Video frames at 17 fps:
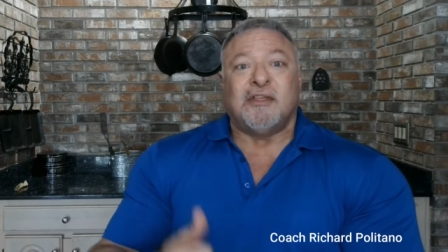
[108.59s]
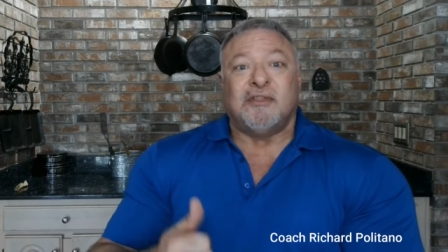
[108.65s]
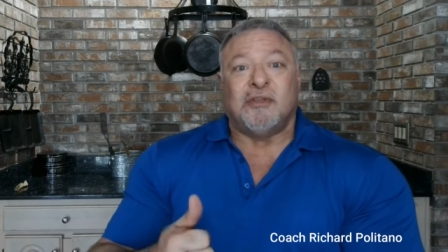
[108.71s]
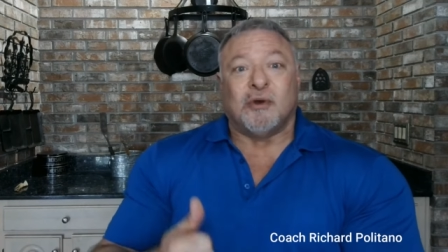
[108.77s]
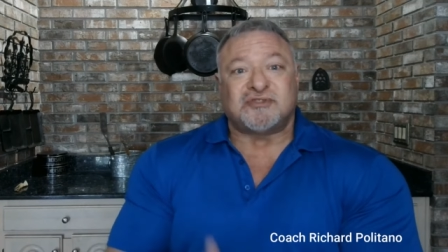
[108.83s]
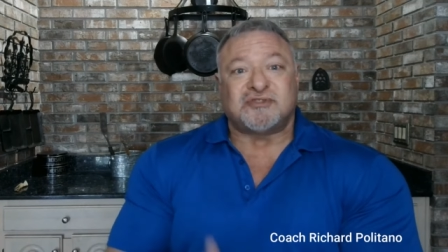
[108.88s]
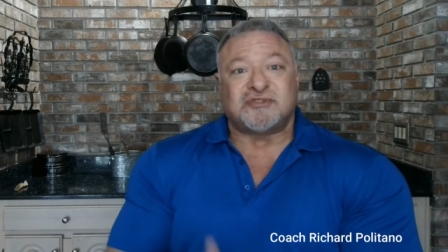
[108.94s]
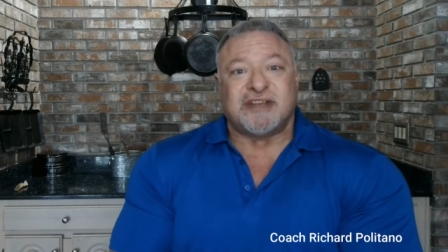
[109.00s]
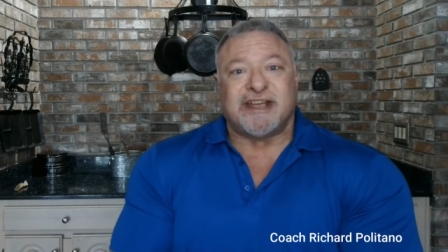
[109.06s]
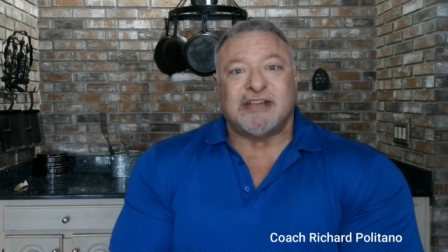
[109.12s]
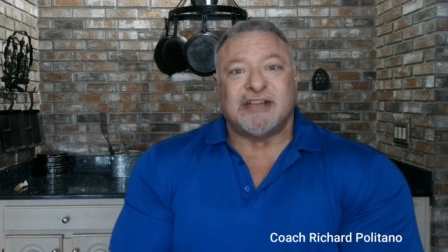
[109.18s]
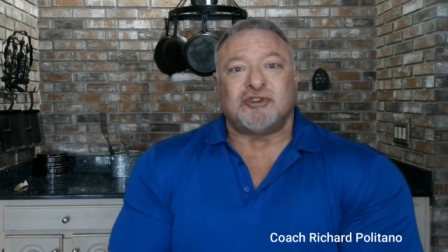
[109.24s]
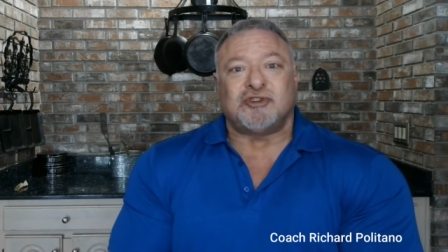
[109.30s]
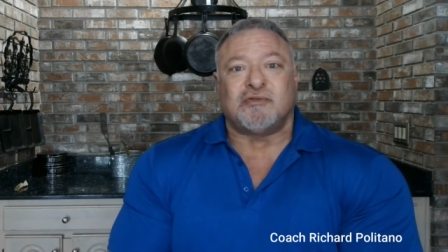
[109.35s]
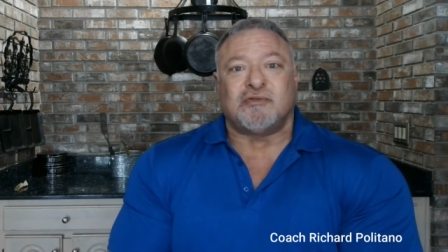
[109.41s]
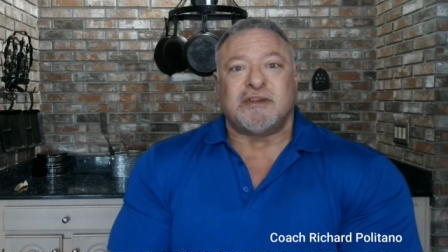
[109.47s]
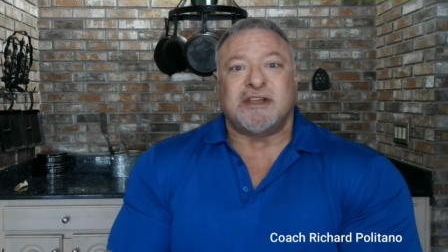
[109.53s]
Those
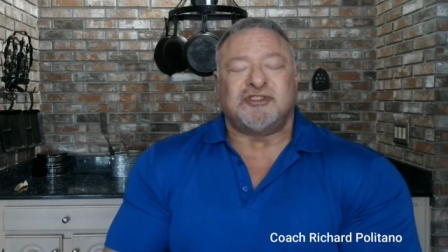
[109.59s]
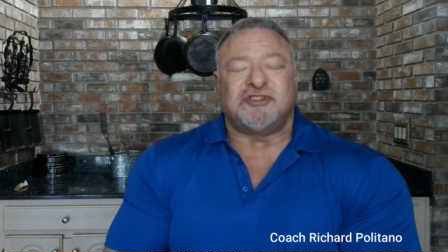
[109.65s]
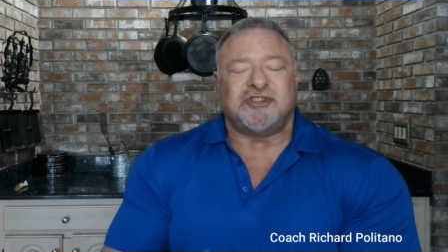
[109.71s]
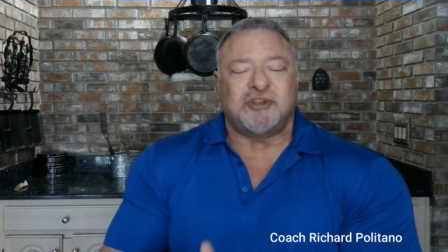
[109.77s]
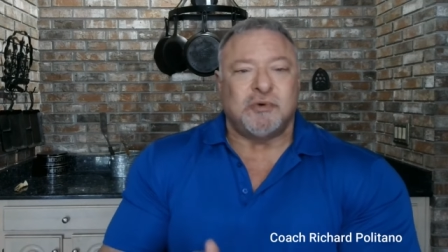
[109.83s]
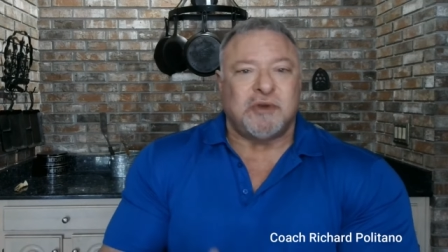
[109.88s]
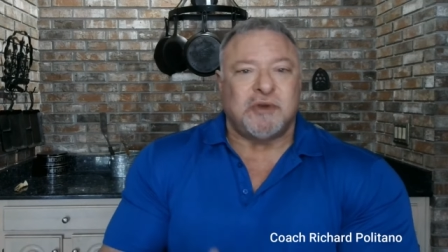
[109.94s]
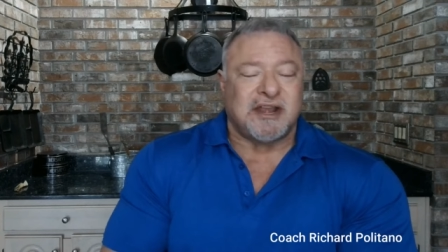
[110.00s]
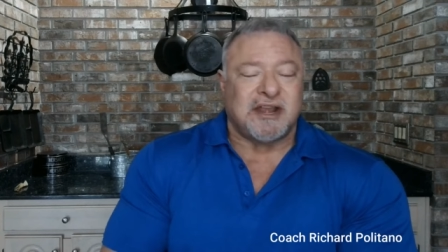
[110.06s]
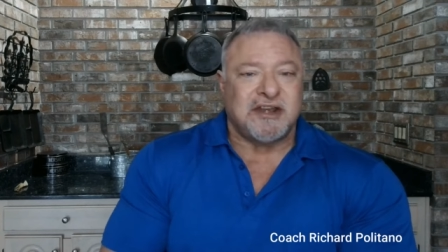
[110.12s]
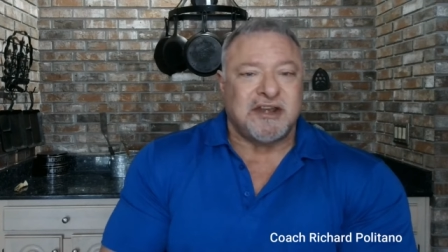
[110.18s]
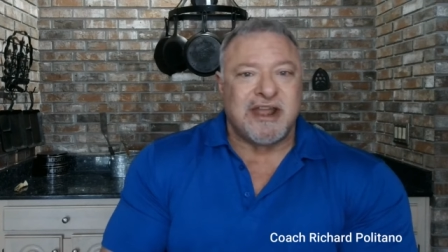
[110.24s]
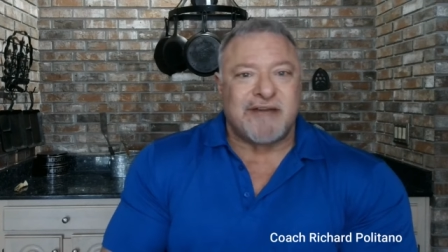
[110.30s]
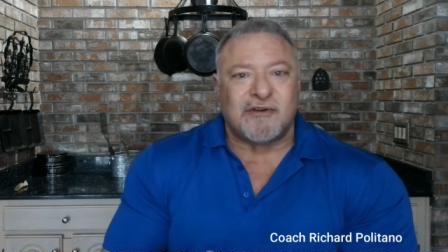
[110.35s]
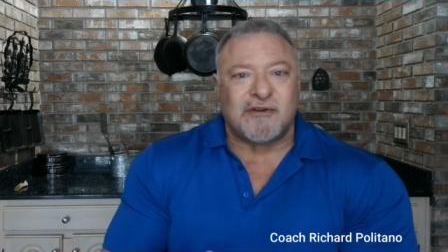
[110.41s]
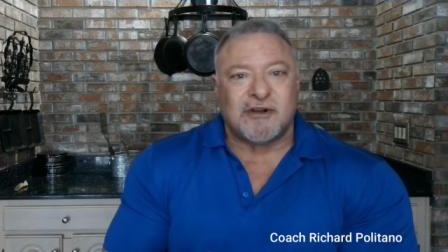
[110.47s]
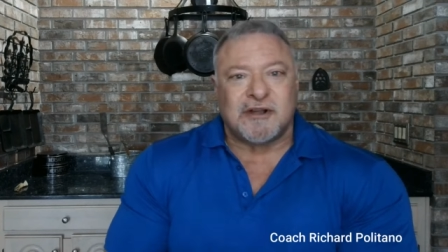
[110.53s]
injuries you can
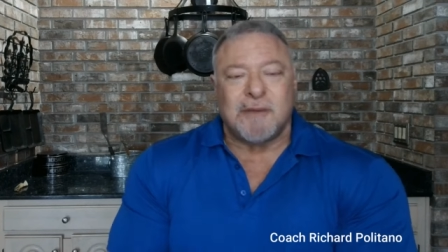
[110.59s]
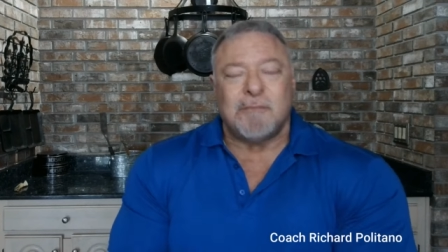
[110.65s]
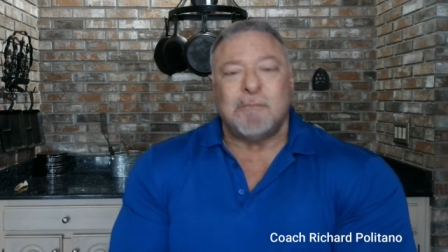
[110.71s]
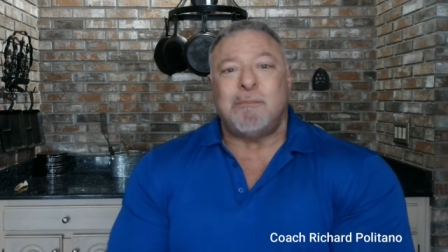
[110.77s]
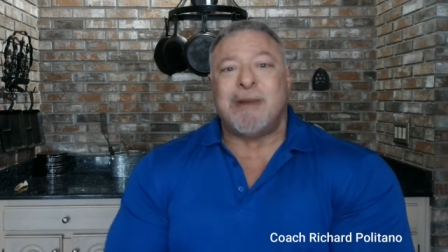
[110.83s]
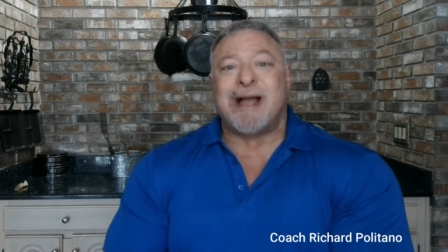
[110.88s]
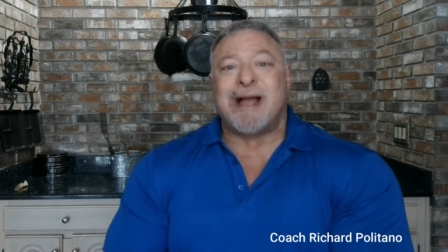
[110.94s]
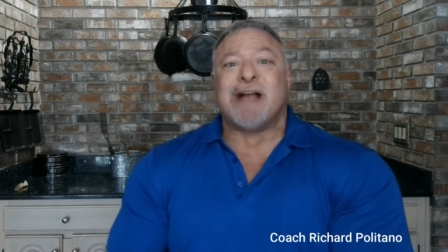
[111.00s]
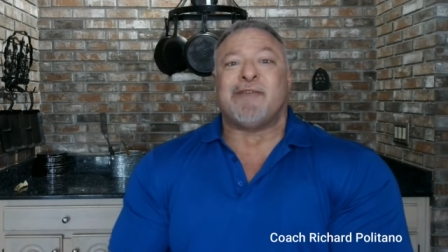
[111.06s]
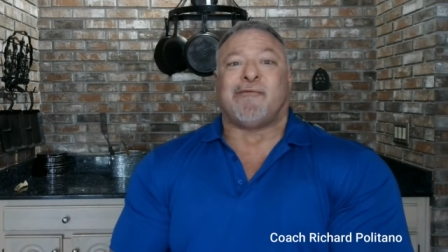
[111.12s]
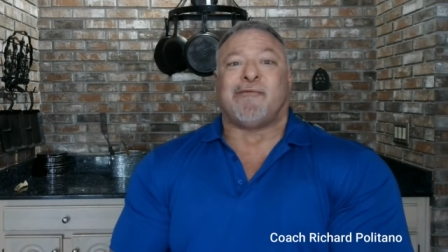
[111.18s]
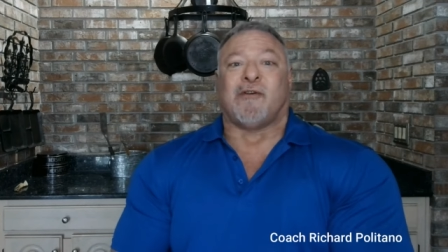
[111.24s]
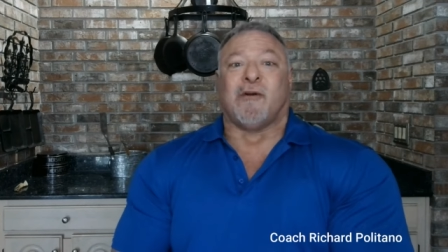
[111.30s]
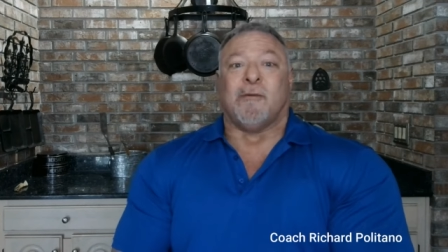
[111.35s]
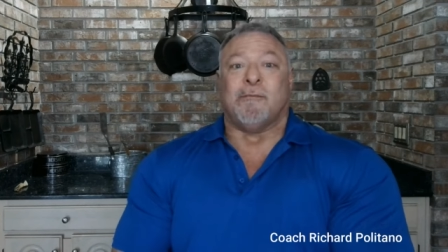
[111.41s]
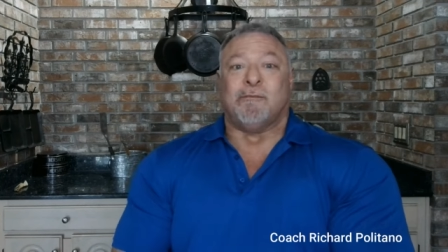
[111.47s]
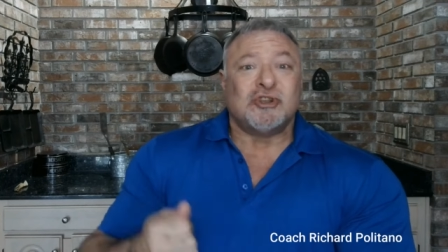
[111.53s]
never come back
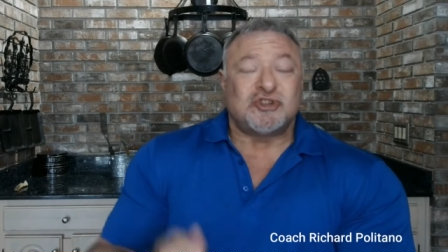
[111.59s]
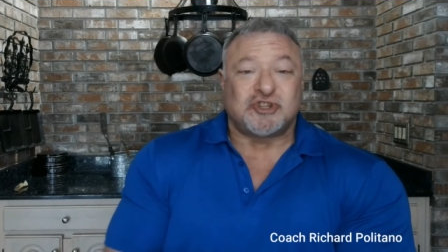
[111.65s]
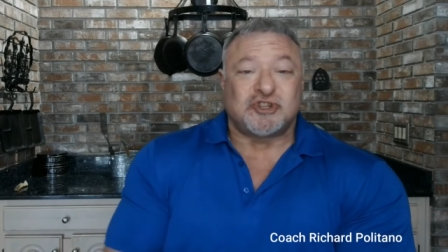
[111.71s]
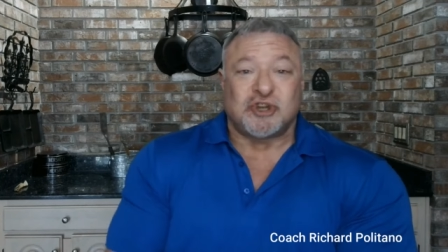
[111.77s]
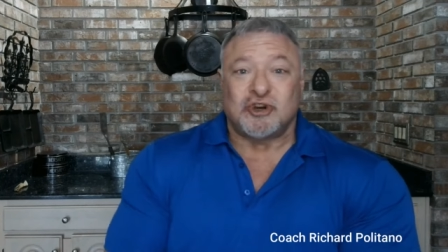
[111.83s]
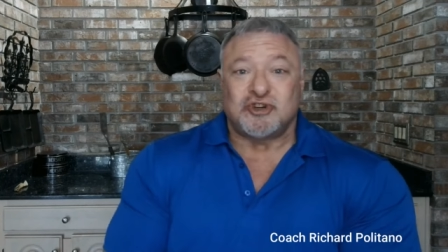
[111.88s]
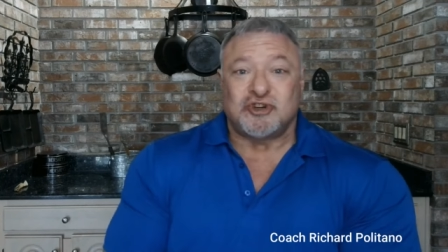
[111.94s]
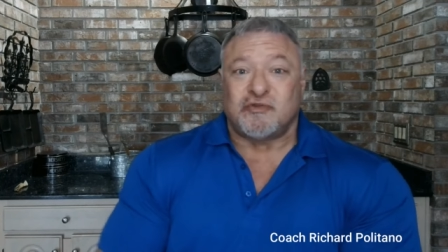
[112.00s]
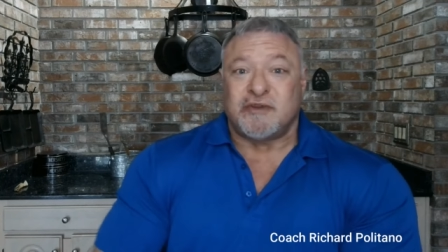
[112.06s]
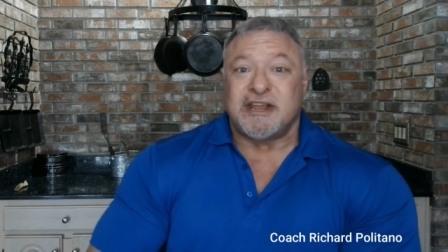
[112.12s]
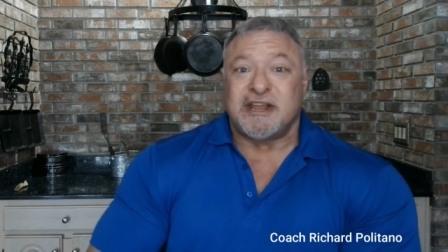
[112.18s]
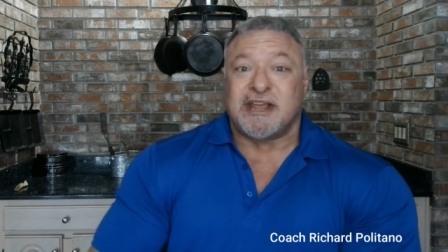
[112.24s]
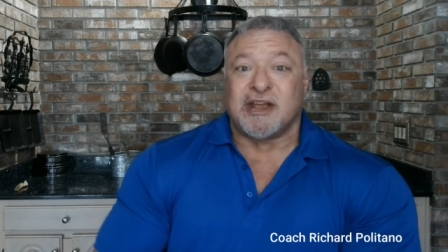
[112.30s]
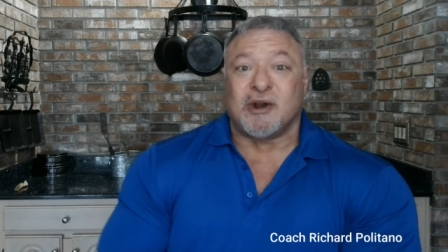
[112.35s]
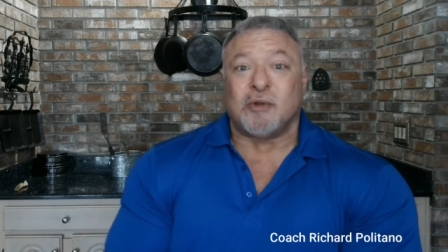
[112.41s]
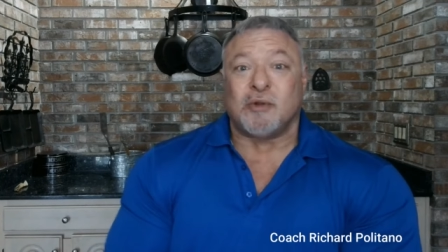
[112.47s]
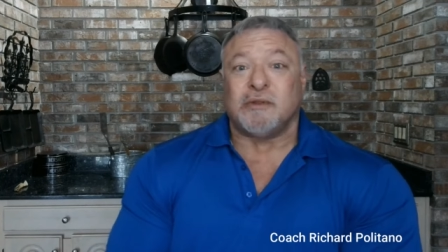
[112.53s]
from. Surgery
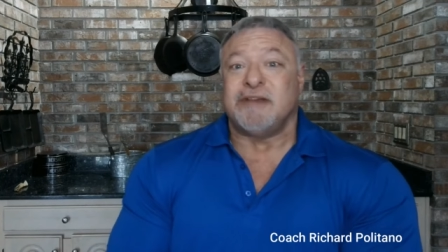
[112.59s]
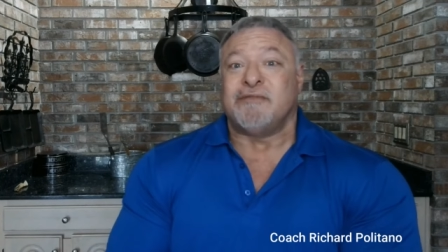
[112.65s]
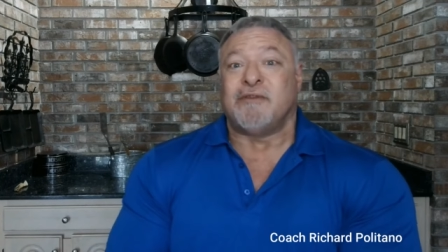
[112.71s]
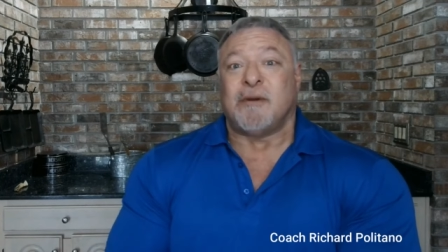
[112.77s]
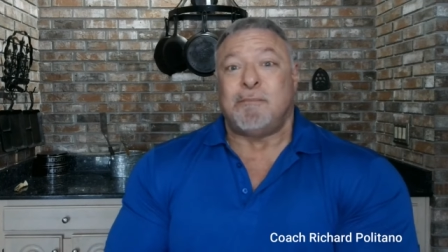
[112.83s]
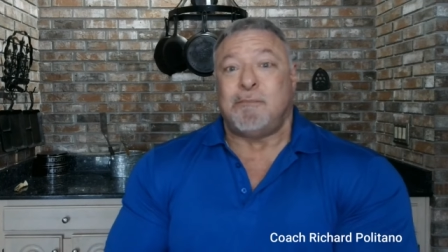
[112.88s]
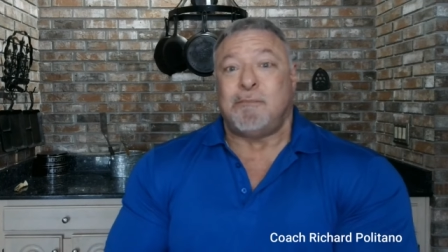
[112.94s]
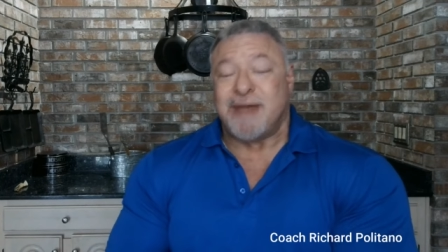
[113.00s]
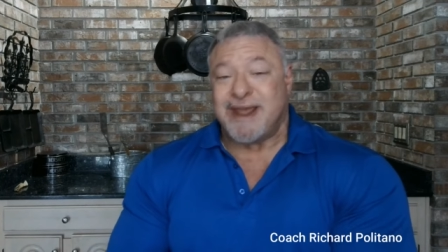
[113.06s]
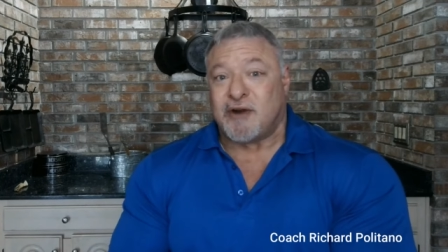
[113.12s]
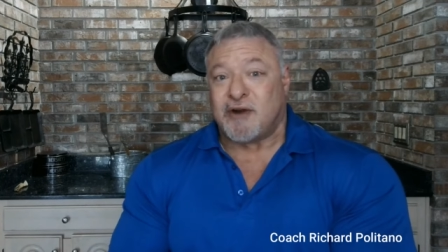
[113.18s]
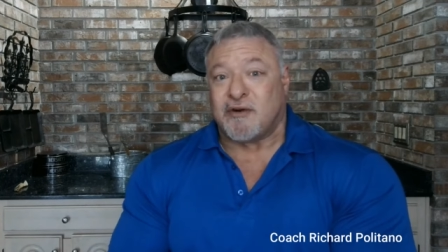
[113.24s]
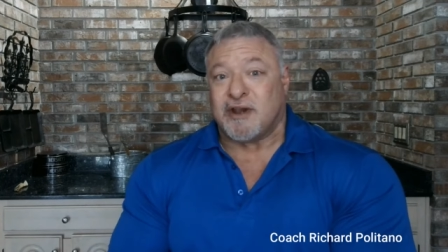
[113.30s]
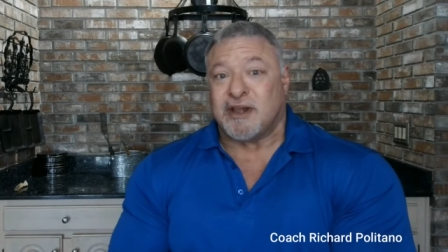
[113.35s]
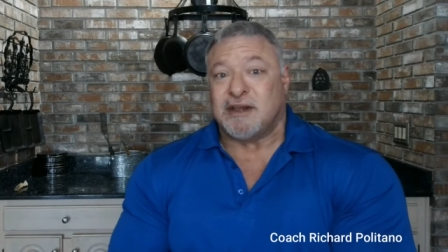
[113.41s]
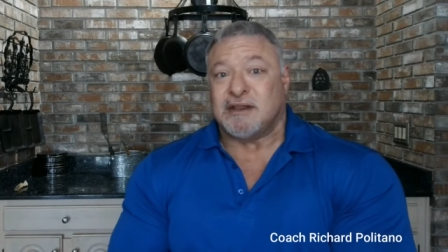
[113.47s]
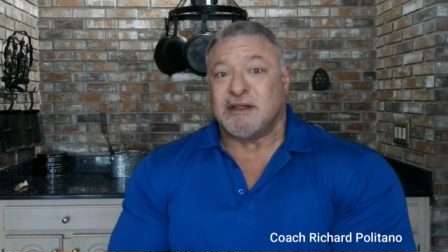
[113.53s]
can only
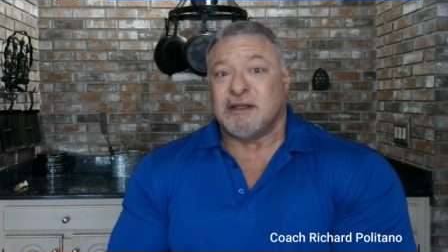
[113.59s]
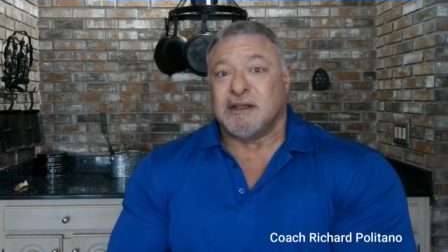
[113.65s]
repair it.